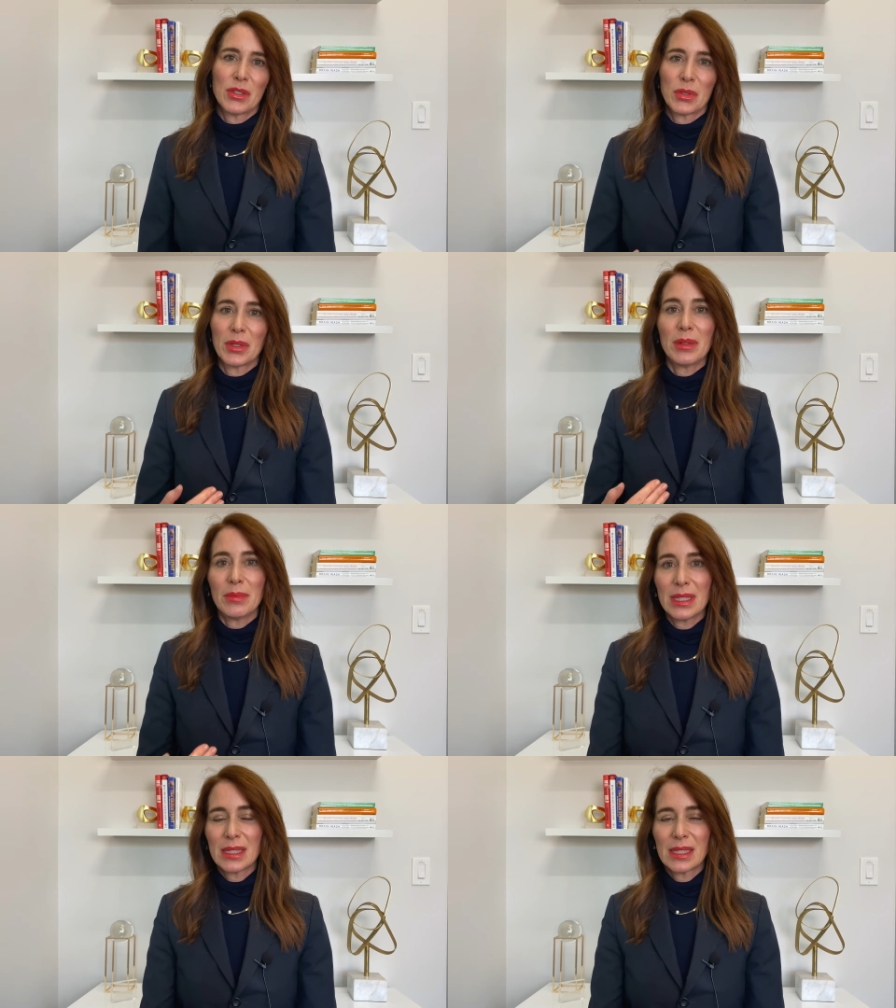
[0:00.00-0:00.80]

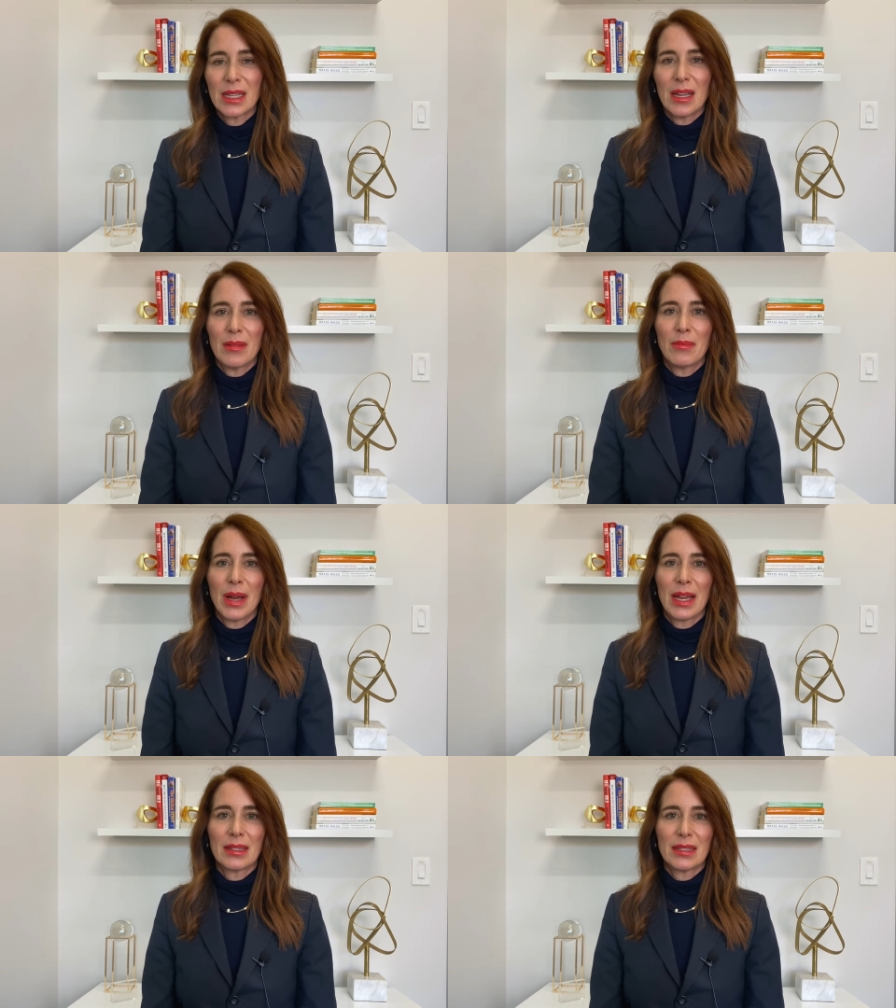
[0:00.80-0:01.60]
treatments,
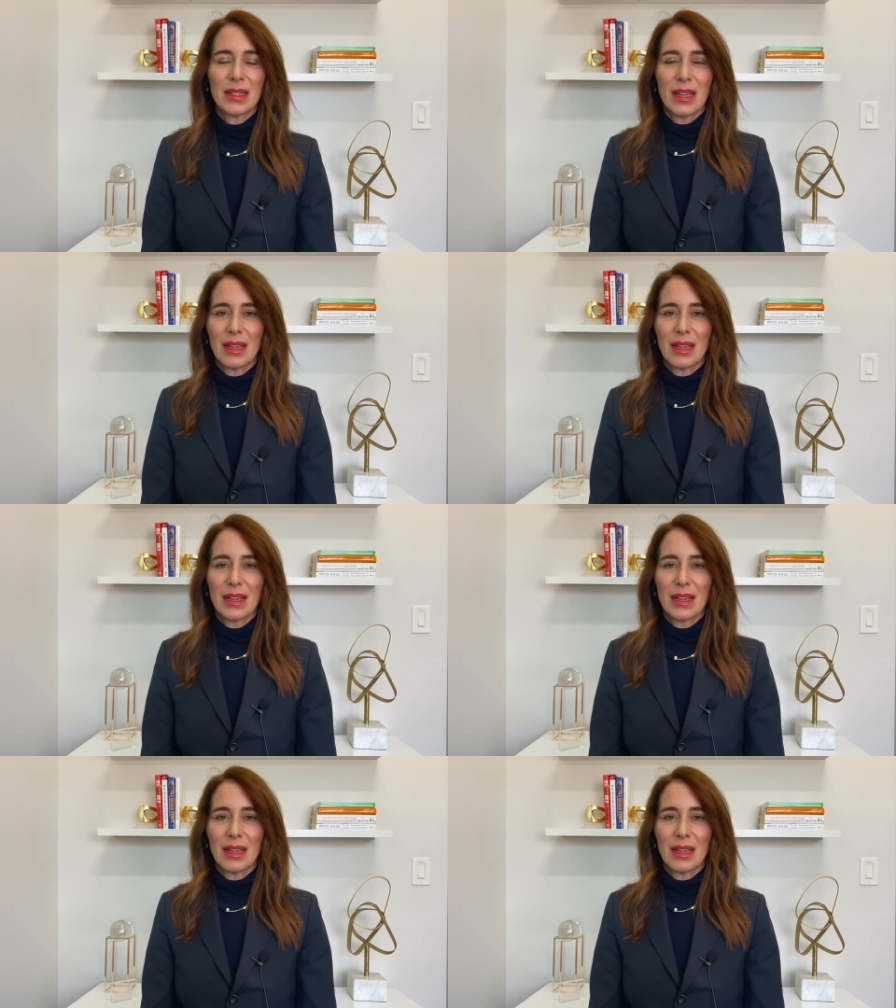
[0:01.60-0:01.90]
but